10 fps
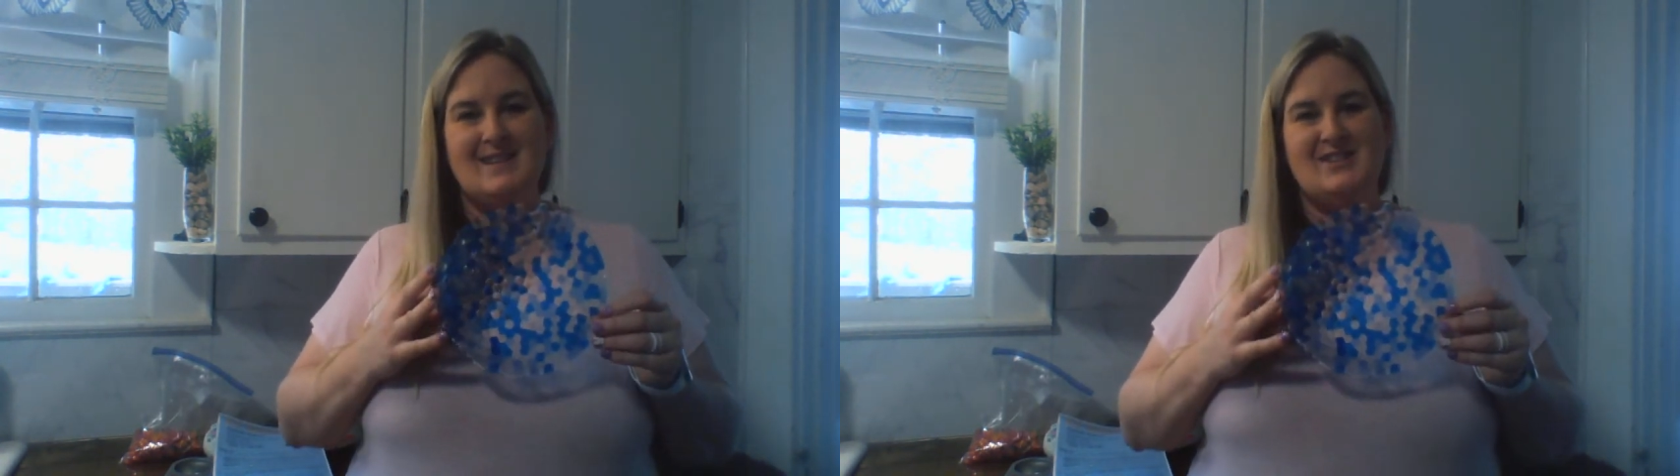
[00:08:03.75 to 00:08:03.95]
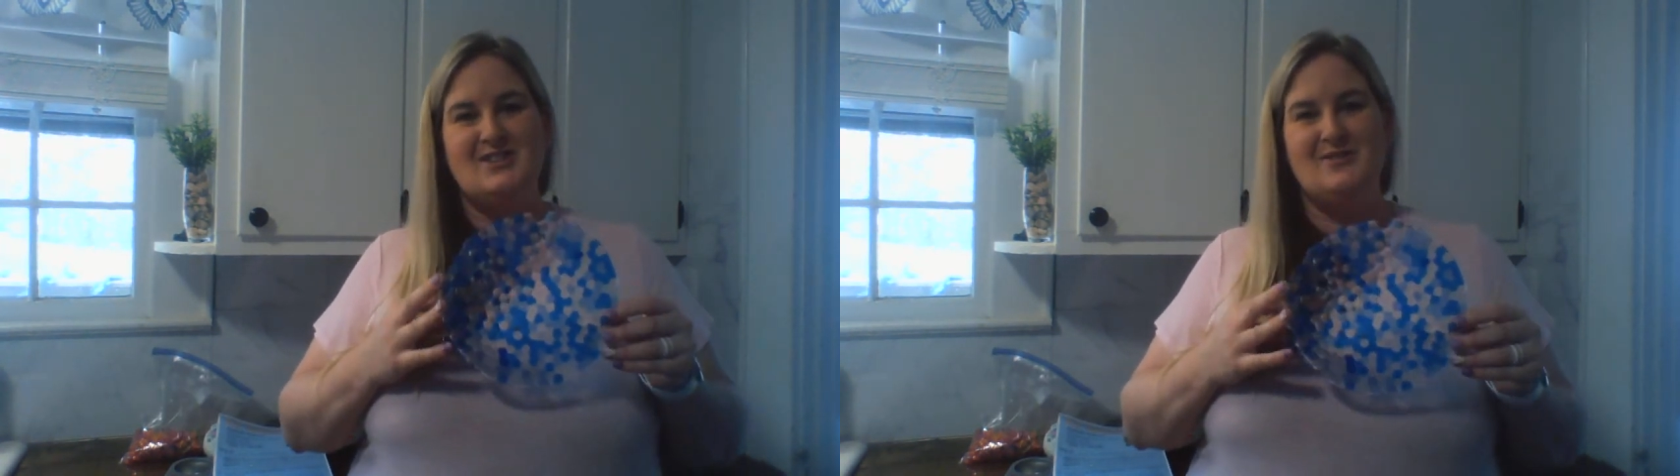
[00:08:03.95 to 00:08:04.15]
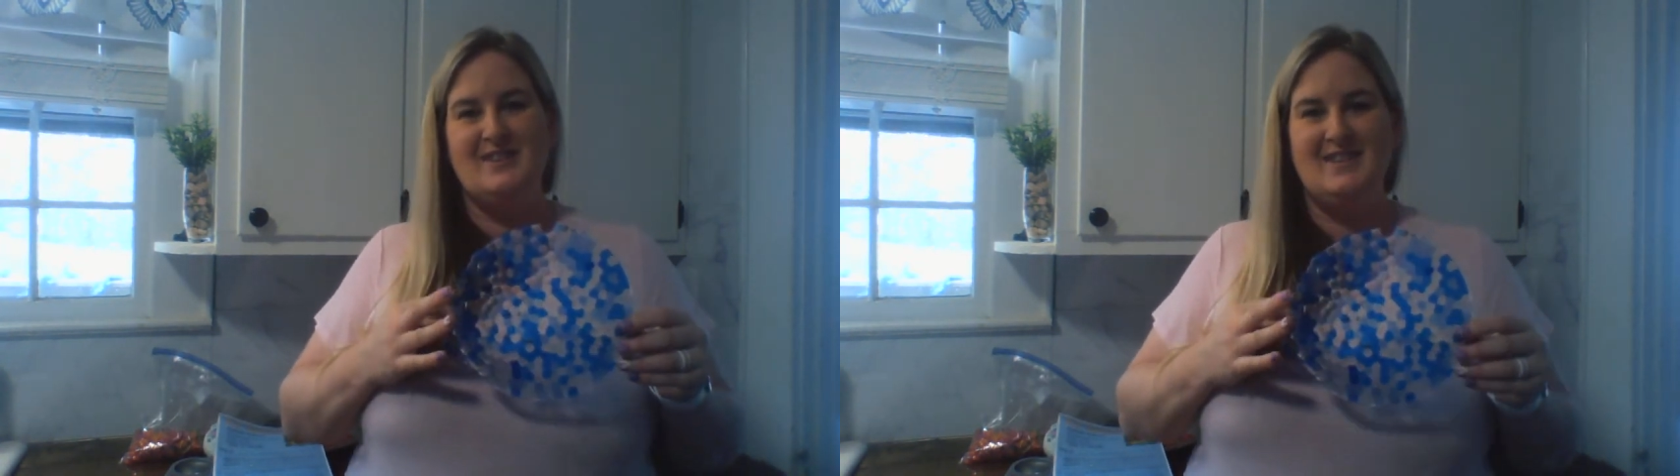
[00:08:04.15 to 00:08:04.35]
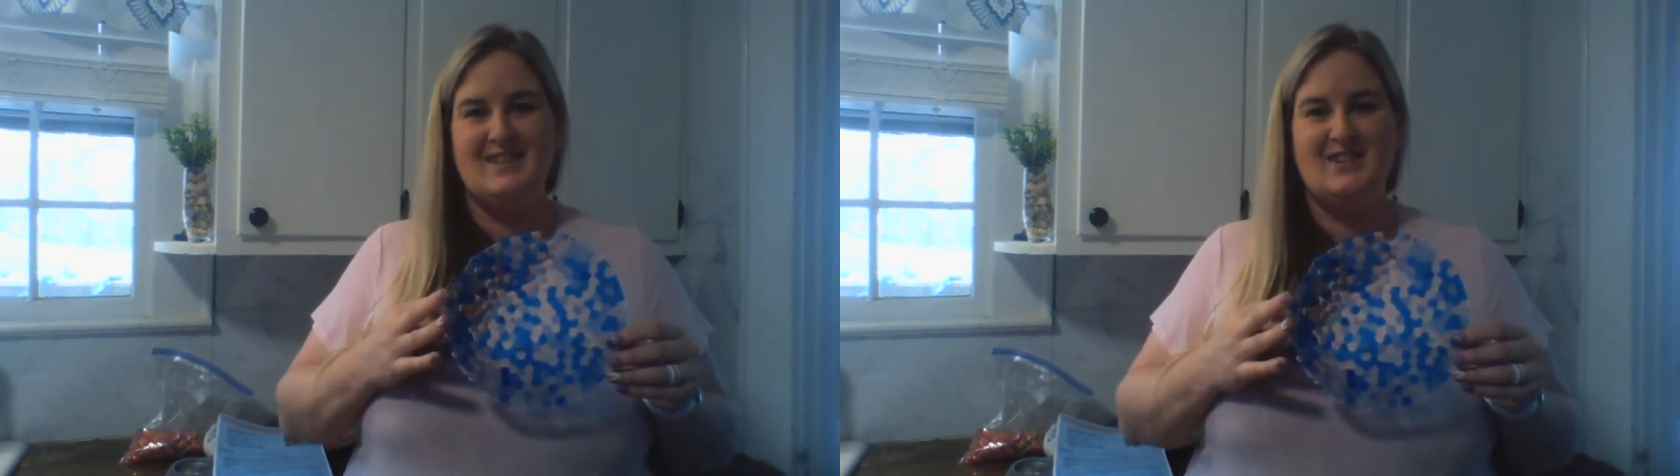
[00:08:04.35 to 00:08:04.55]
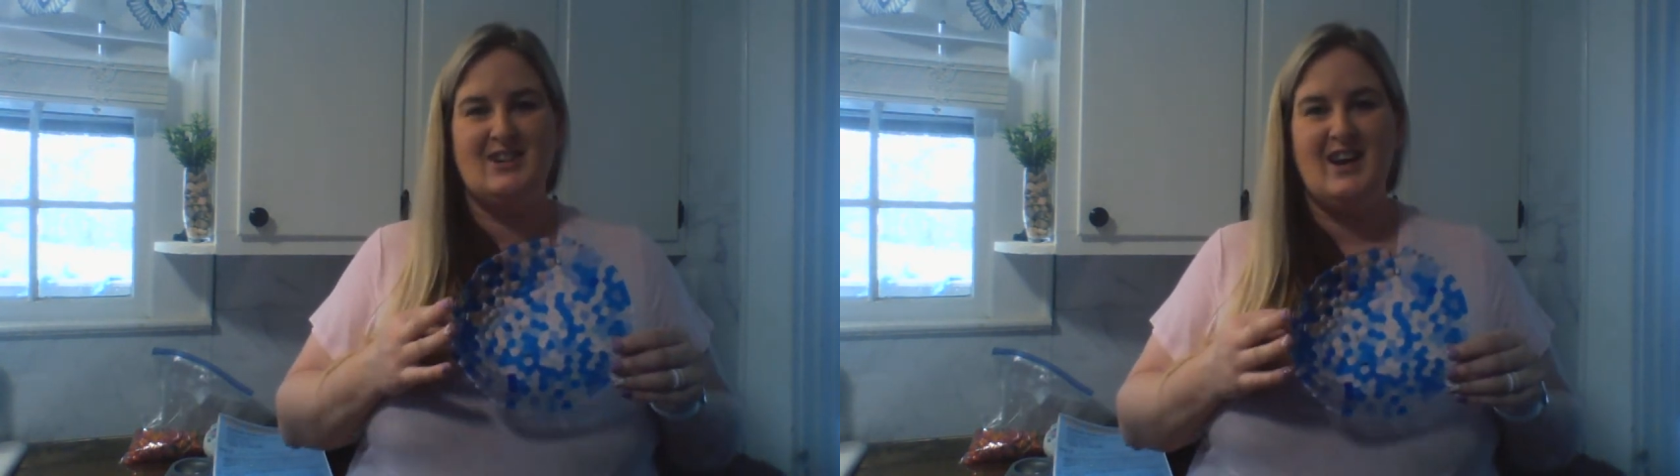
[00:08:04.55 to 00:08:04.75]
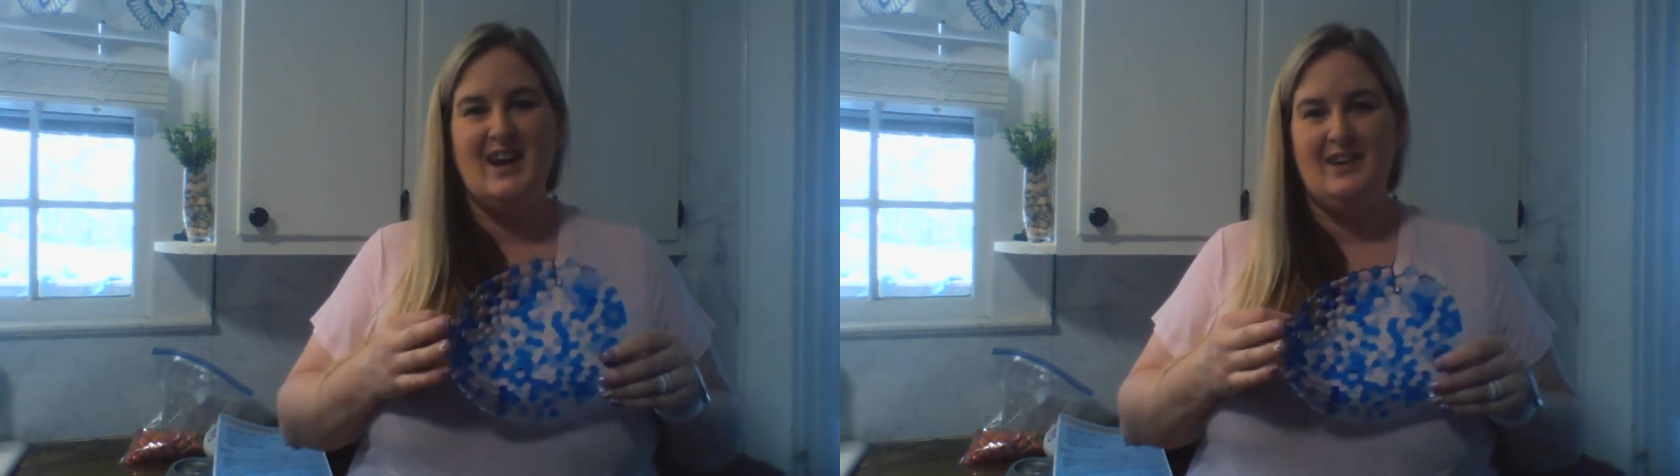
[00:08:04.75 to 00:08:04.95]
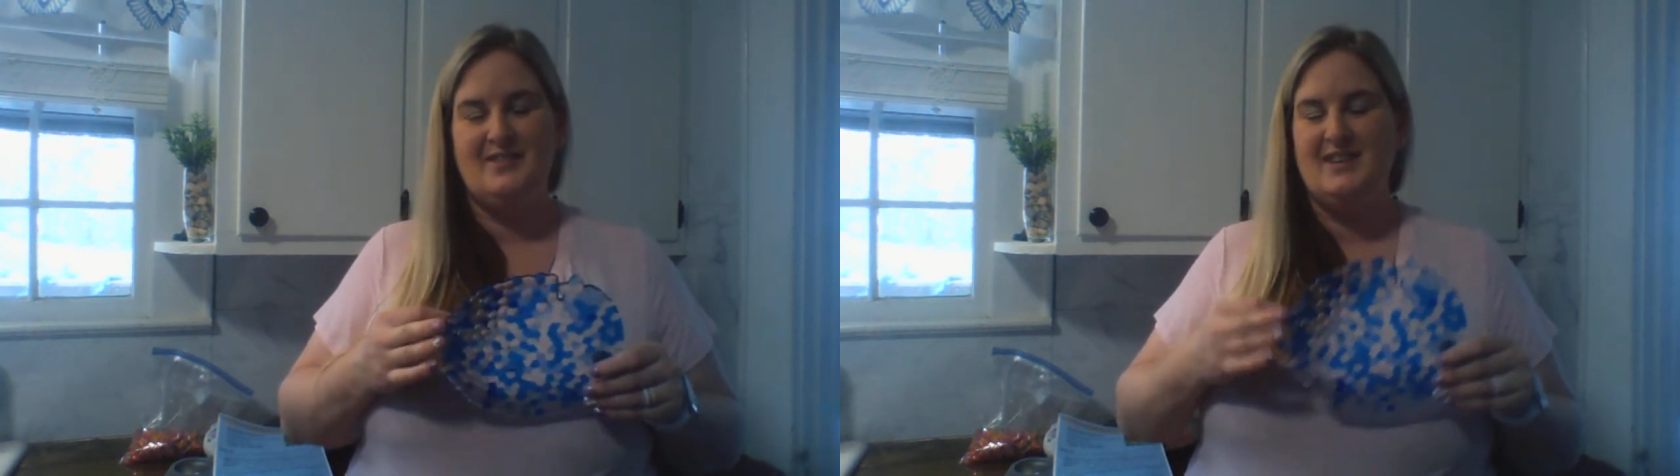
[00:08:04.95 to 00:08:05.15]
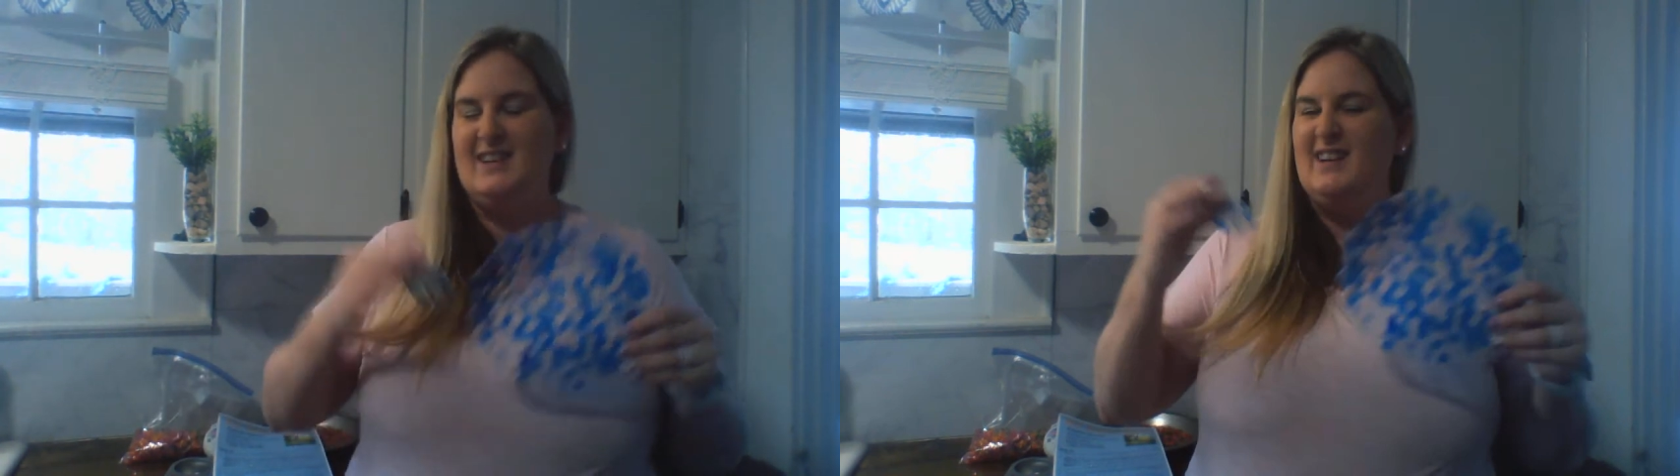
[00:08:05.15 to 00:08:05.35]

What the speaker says: enjoy this craft.